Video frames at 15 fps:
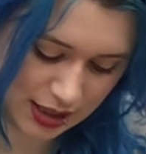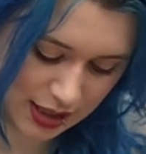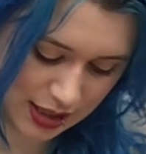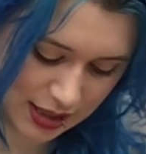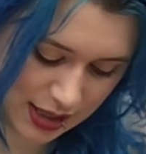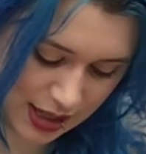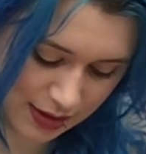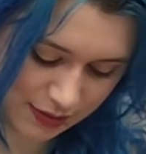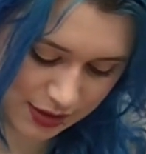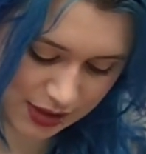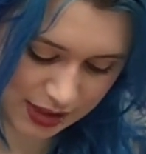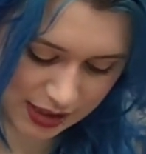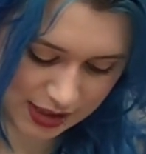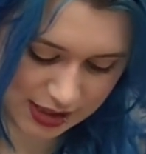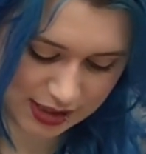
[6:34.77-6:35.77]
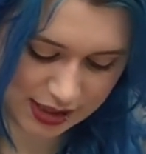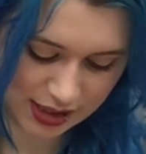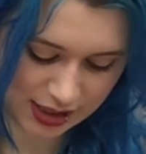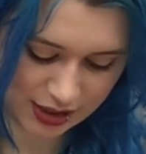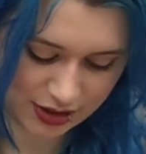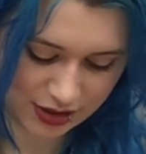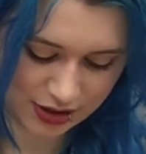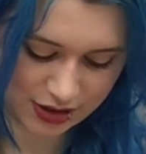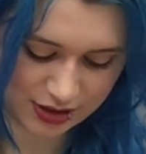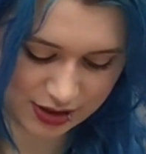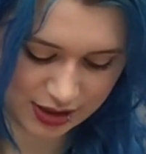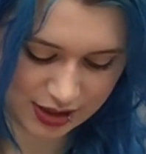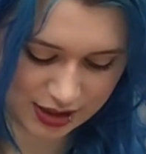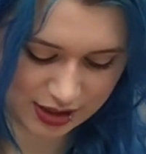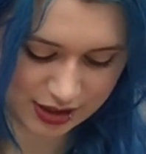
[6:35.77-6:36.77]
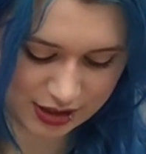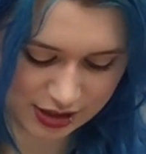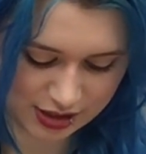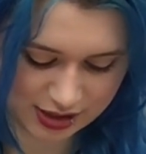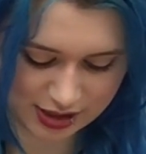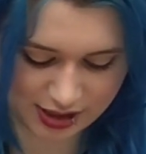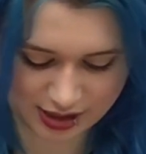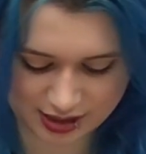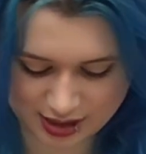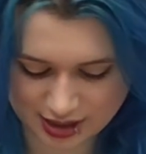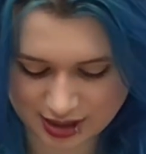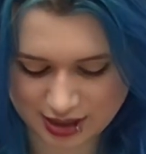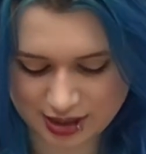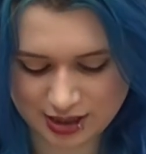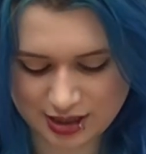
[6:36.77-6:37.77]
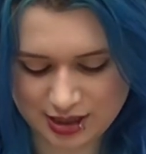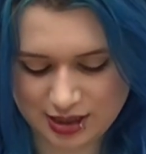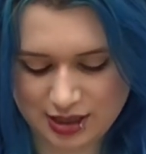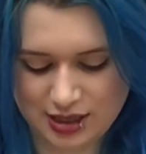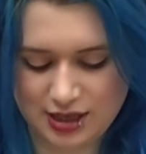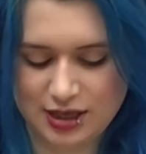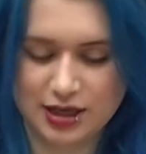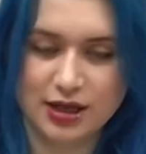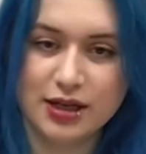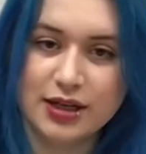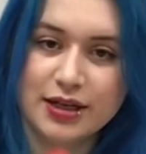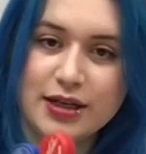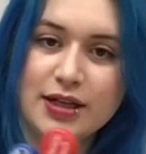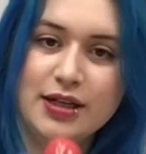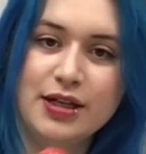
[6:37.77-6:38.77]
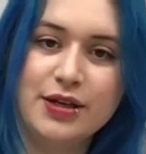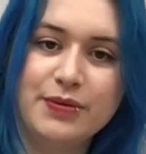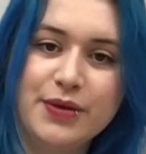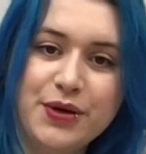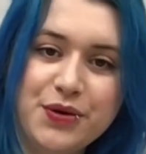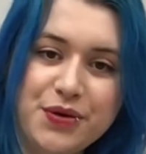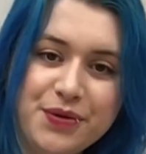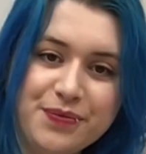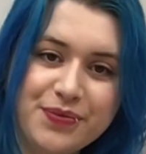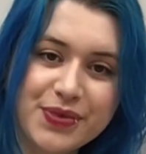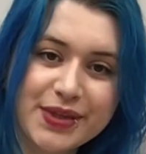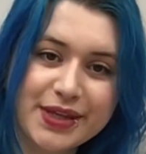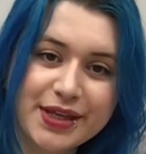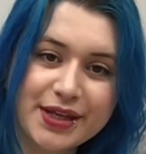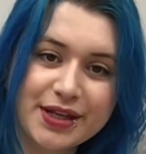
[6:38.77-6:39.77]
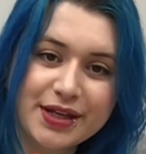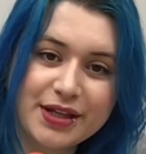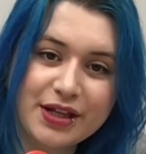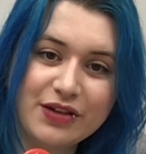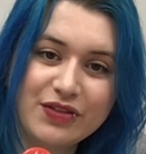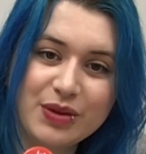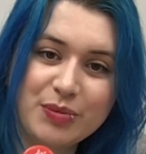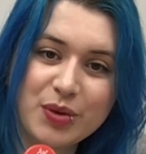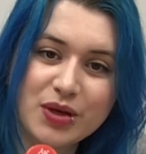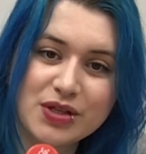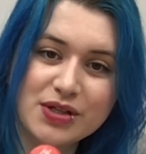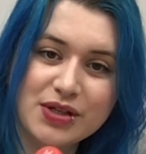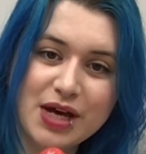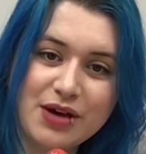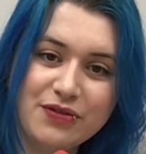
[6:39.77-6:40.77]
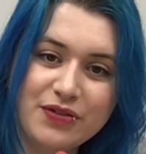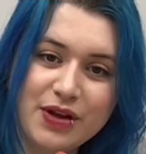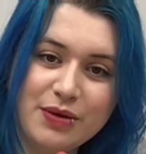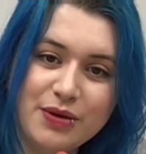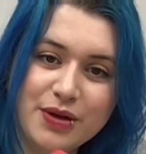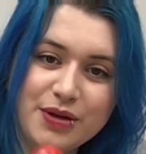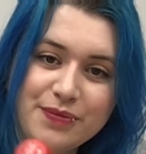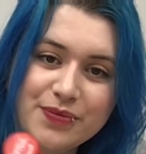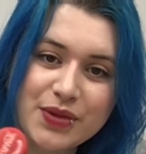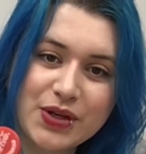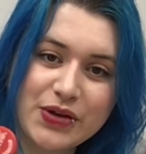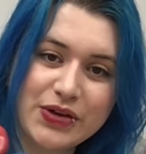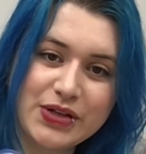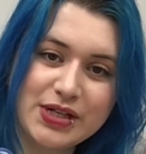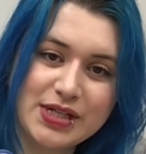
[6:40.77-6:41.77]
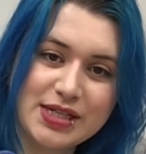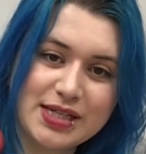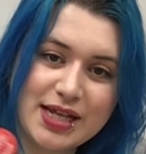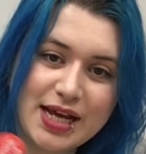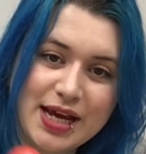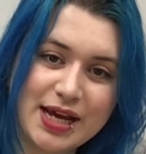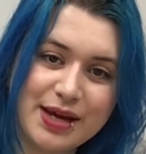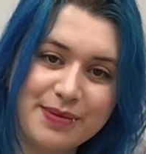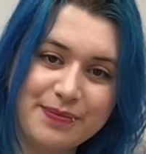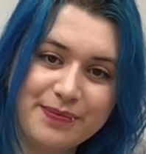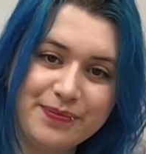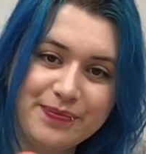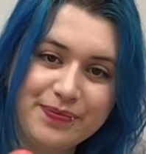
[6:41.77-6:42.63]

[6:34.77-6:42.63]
And then I'm just going to stick it on just like that. And there we go, a lovely bottle cap flower on a stem.